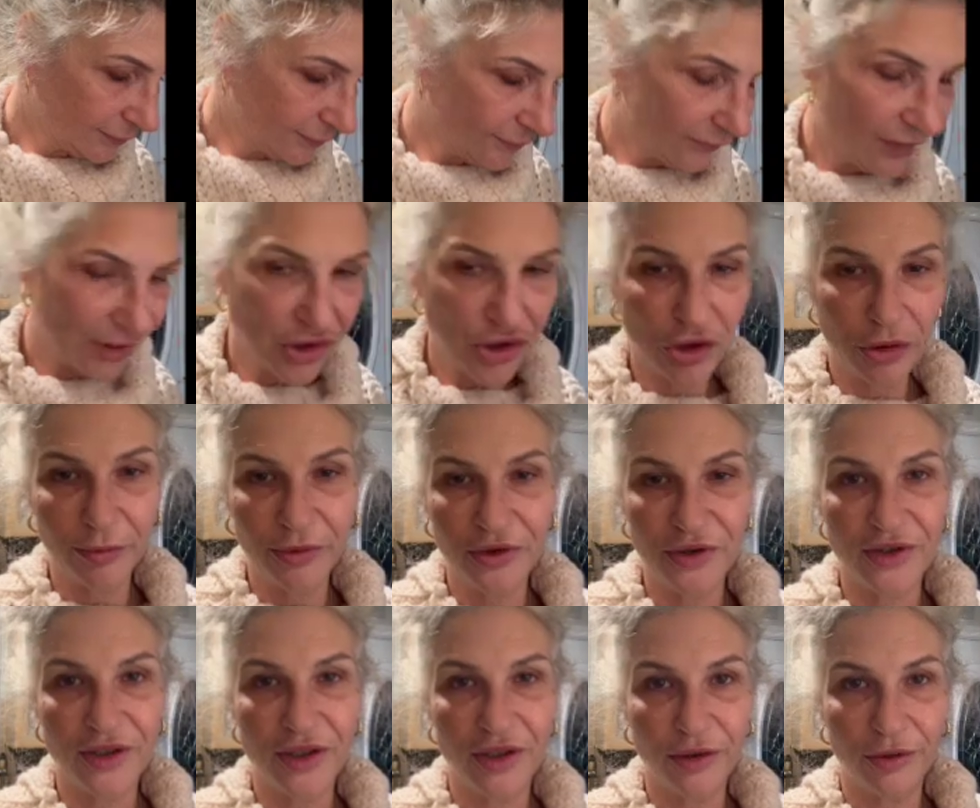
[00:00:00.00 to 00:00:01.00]
Vegetable
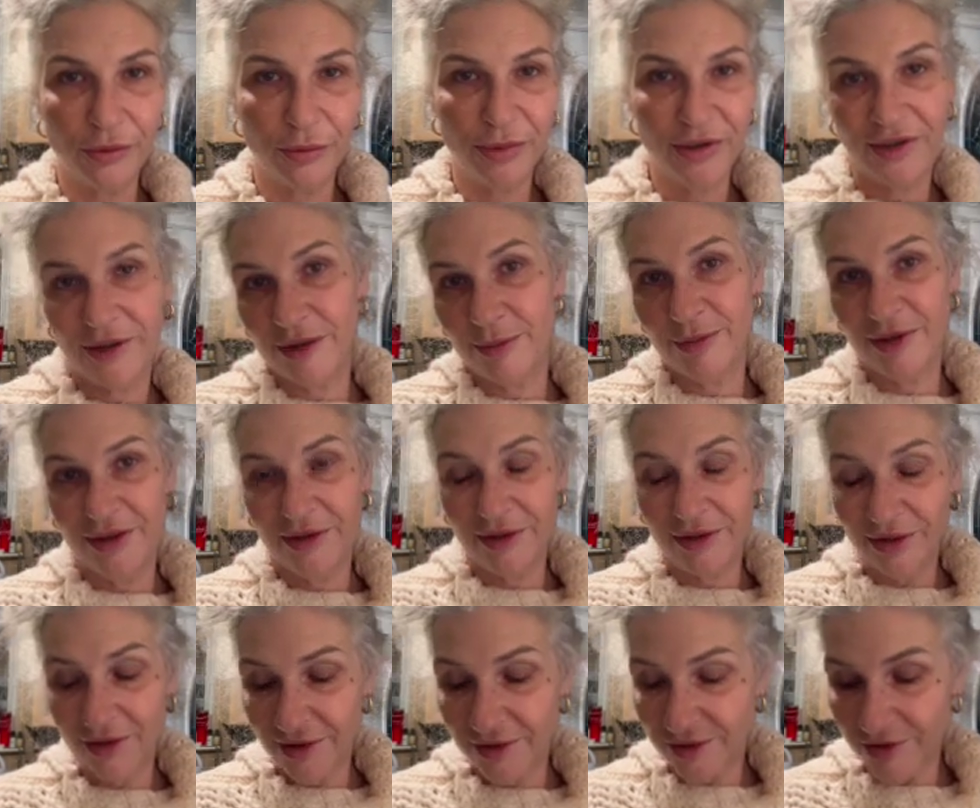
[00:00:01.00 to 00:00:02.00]
stock will be coming in the
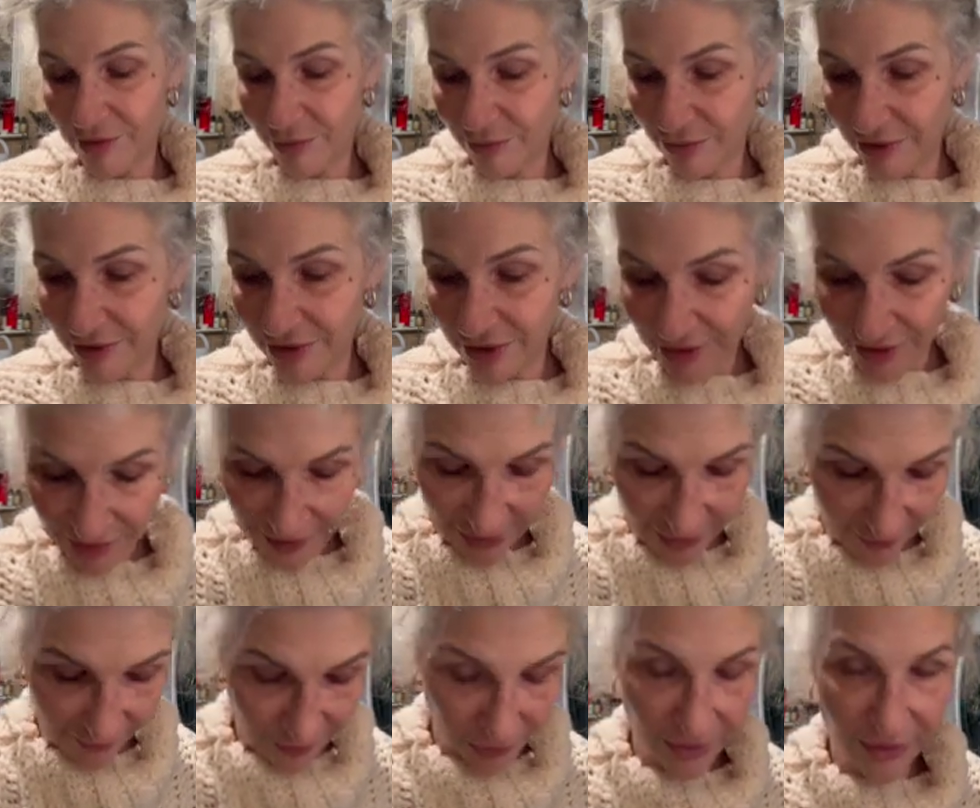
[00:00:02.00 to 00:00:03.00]
next couple of days
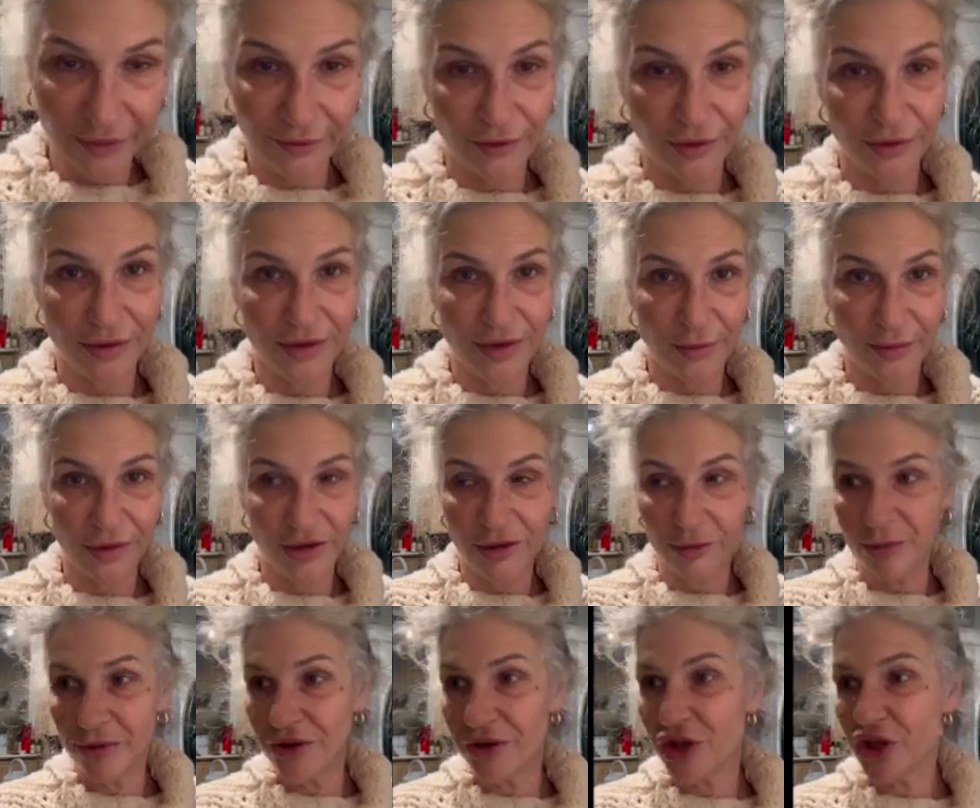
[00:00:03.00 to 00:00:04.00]
after I've cooked up a
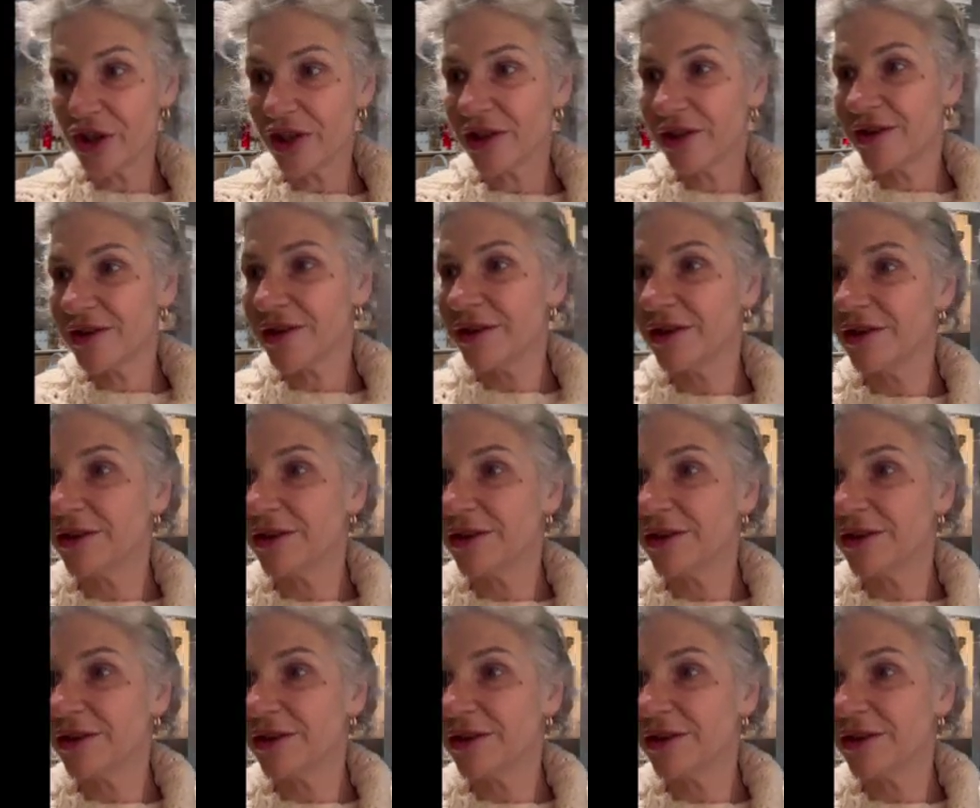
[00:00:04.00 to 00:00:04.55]
couple of chickens.